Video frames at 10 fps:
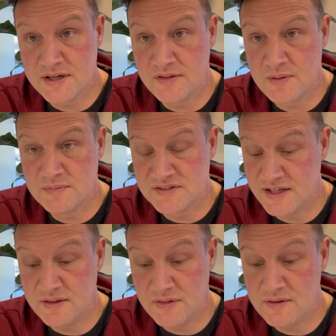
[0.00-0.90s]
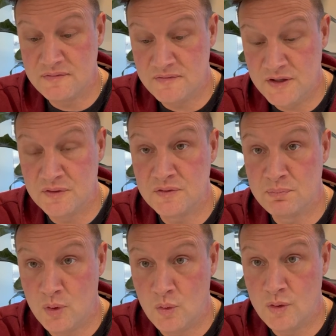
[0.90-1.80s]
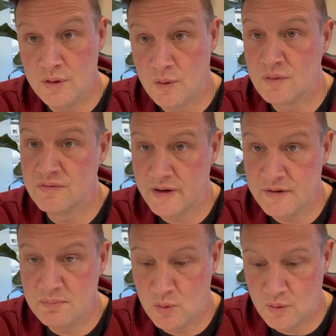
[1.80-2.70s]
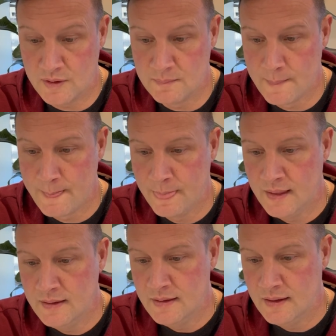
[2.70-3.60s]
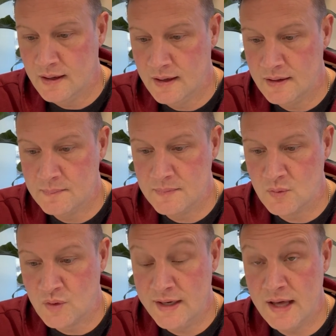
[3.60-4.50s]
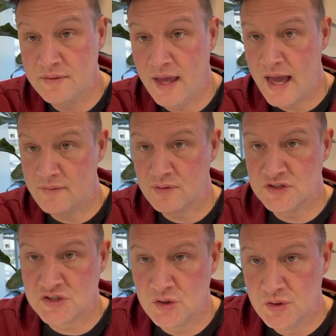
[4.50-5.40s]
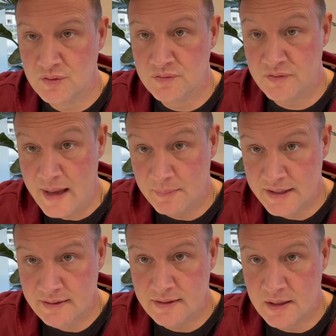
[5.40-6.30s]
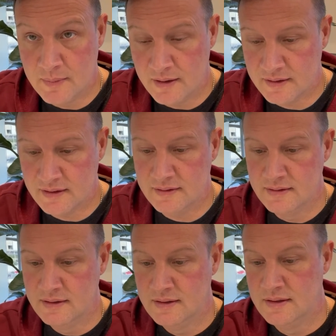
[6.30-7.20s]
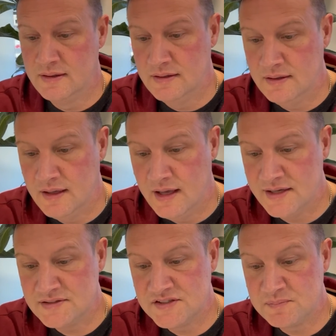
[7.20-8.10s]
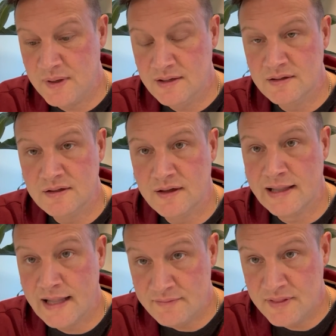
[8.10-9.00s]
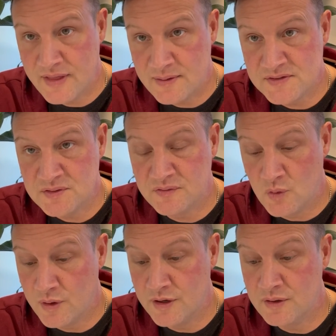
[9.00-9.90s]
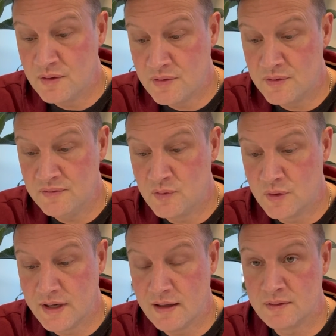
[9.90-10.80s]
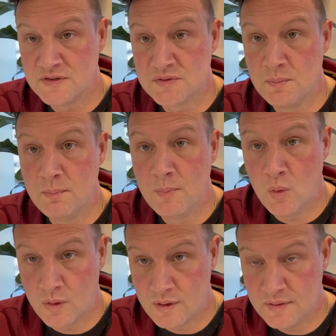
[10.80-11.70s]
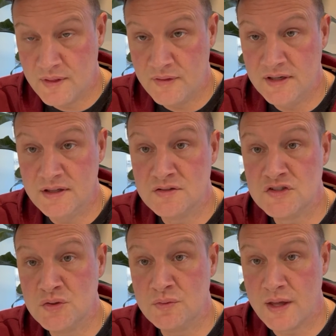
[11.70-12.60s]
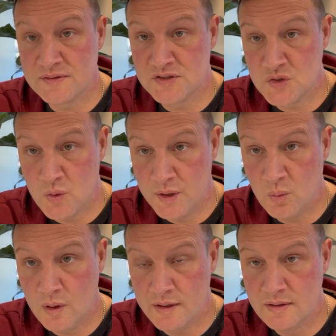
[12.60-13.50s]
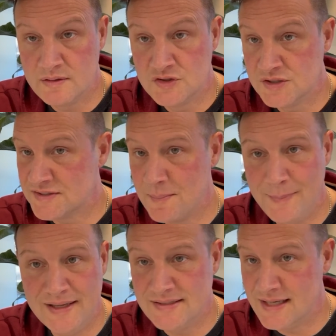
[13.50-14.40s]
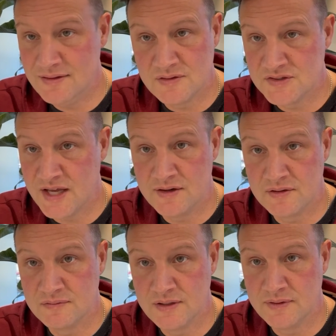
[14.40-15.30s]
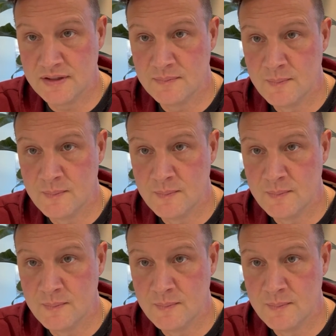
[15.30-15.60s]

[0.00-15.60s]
of them say that they feel poor or very poor. Right now, the average family in America has to spend $11,434 more than they did in 2021 just to maintain their standard of living.